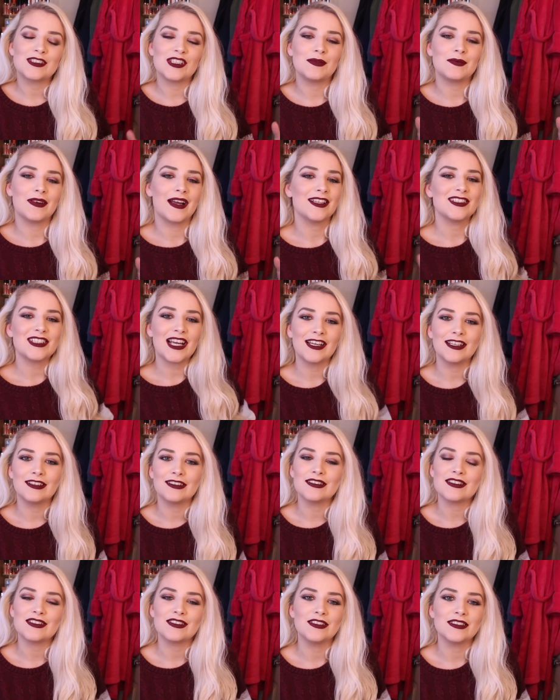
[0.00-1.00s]
to my
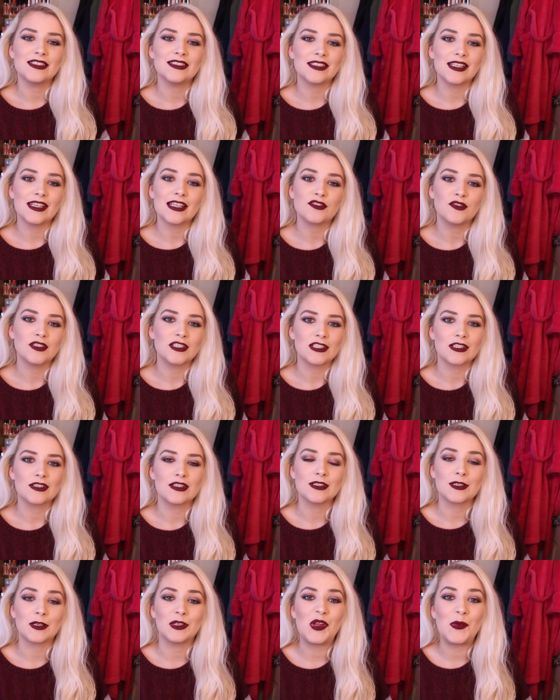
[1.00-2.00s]
channel. So today's video
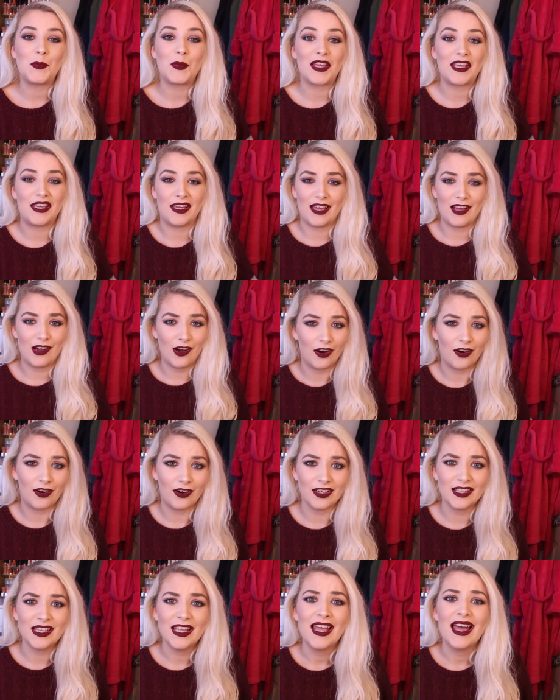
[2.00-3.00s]
is going to be a
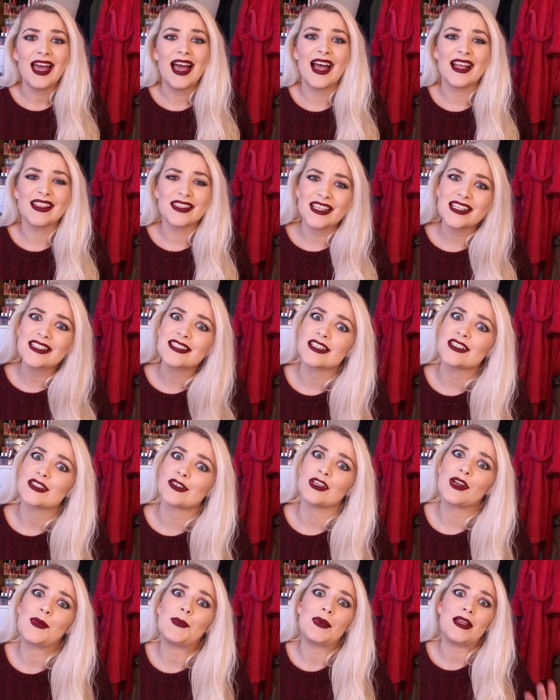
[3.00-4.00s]
haul, and this is
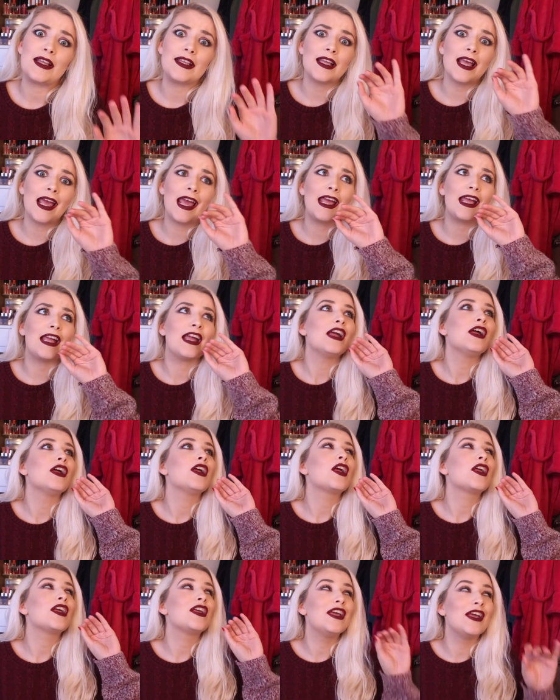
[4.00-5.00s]
going to be a
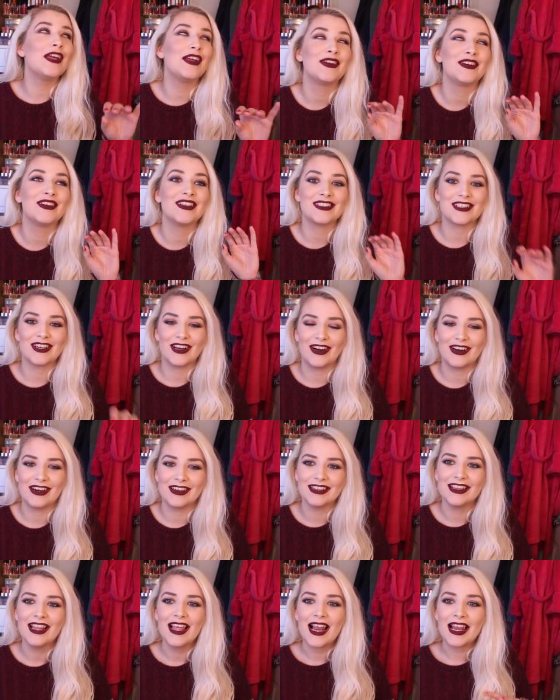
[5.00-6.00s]
huge
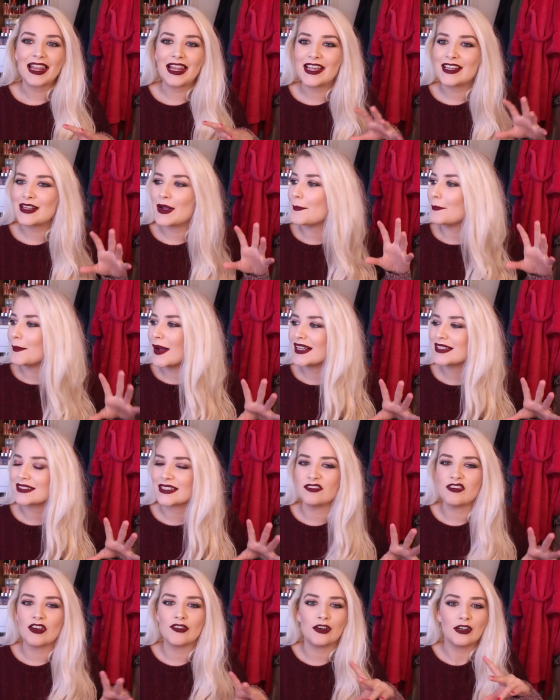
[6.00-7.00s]
haul, like
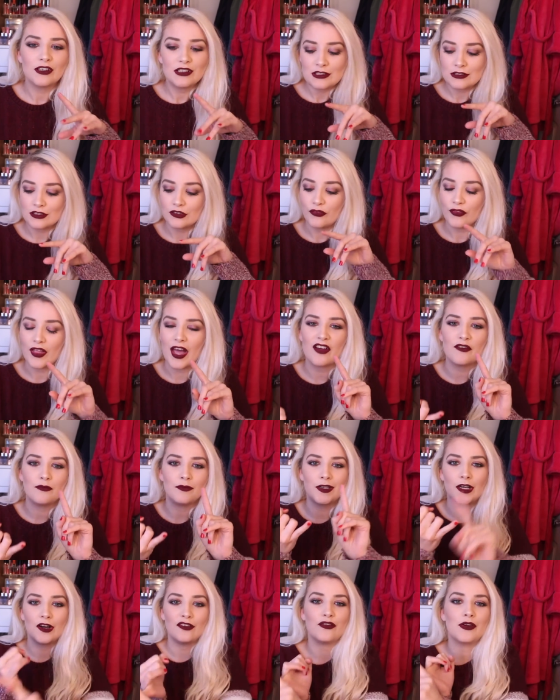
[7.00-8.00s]
massive. I've got stuff that
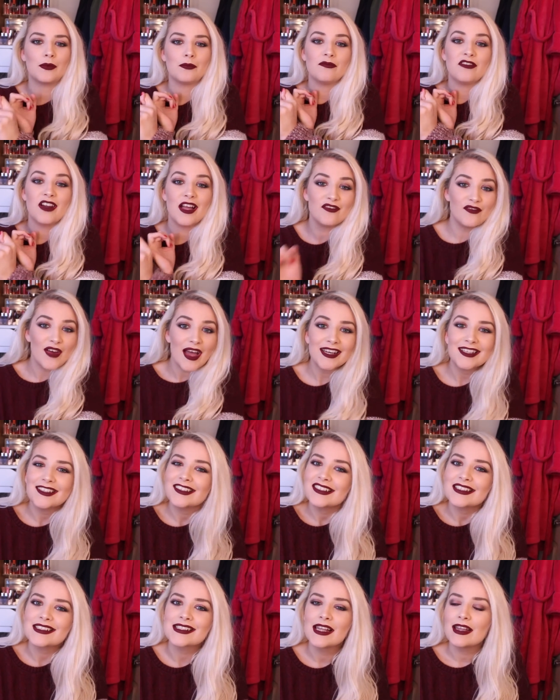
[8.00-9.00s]
I've got from
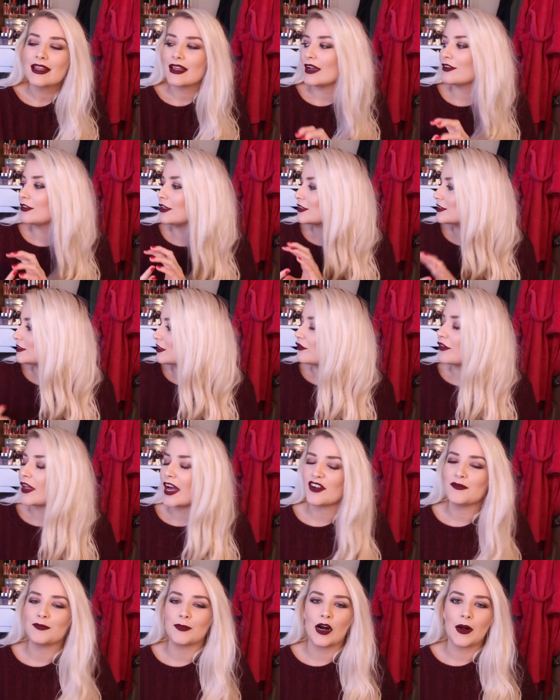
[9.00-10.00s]
events, I've got stuff
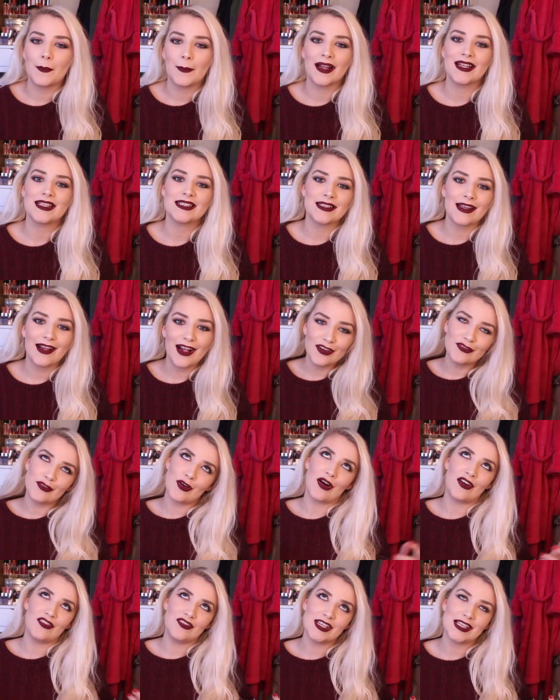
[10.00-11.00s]
that I bought myself
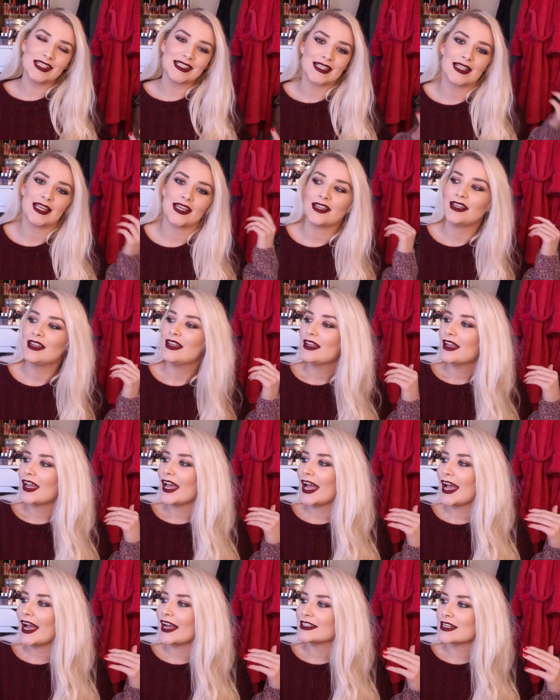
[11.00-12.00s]
obviously,
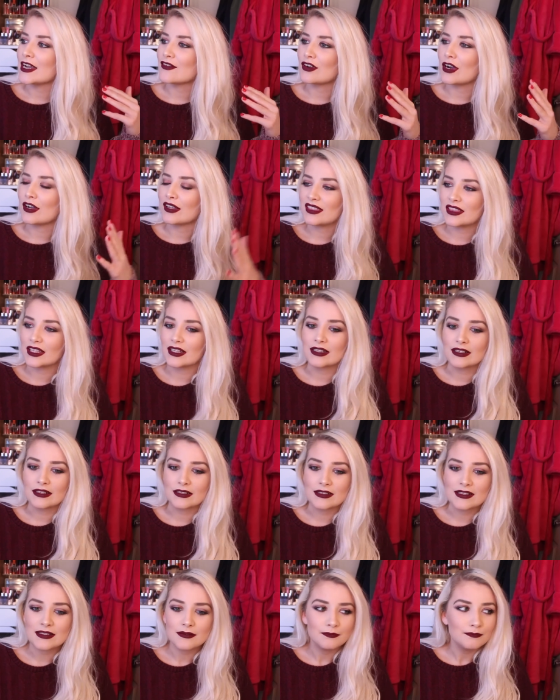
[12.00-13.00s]
and I've got
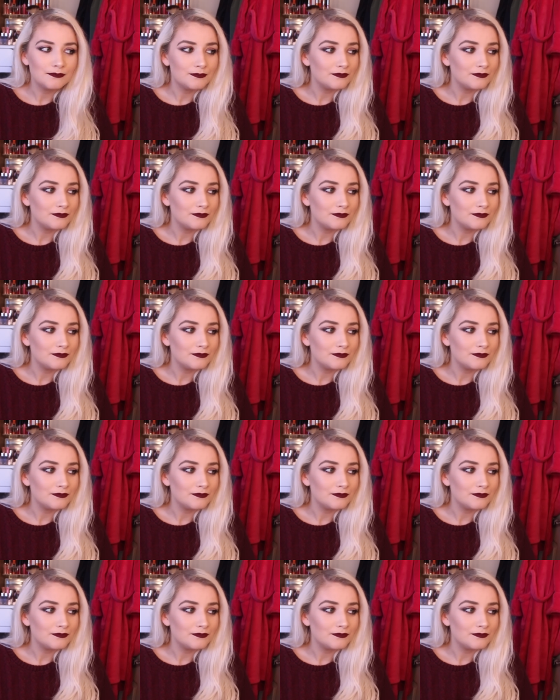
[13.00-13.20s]
things